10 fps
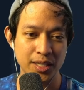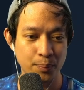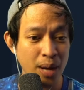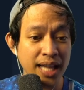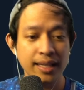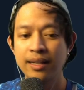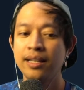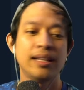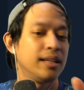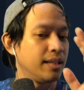But
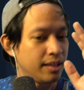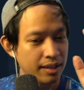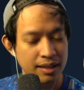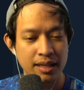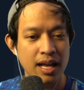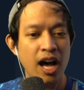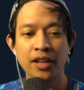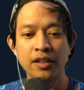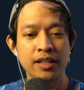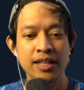
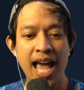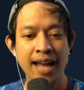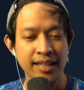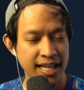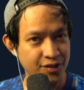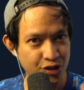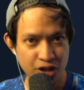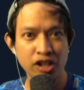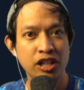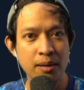other than that, it
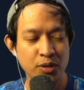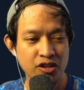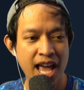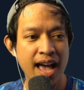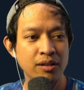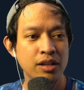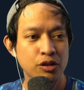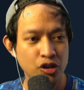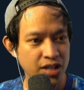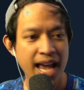still comes down
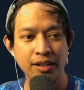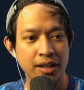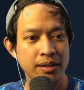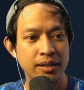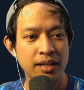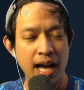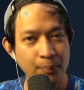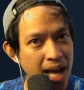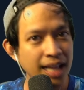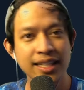to Sander. I'm
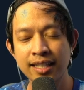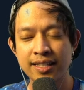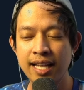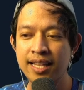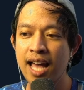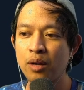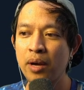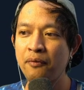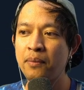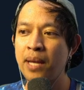not going to take that away
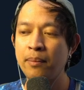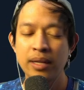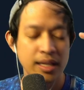from him.